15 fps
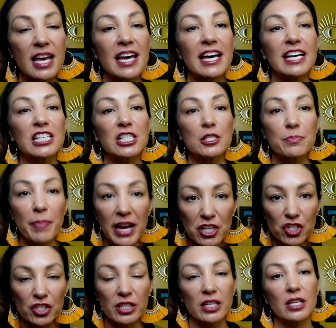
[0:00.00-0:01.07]

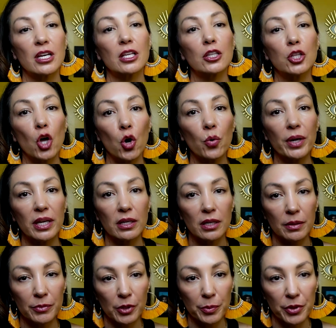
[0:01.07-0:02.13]
especially
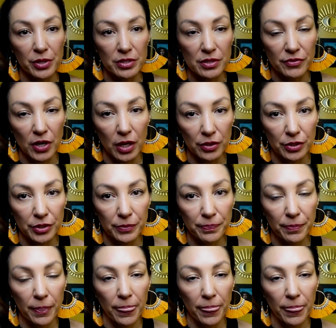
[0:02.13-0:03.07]
low-income communities of color.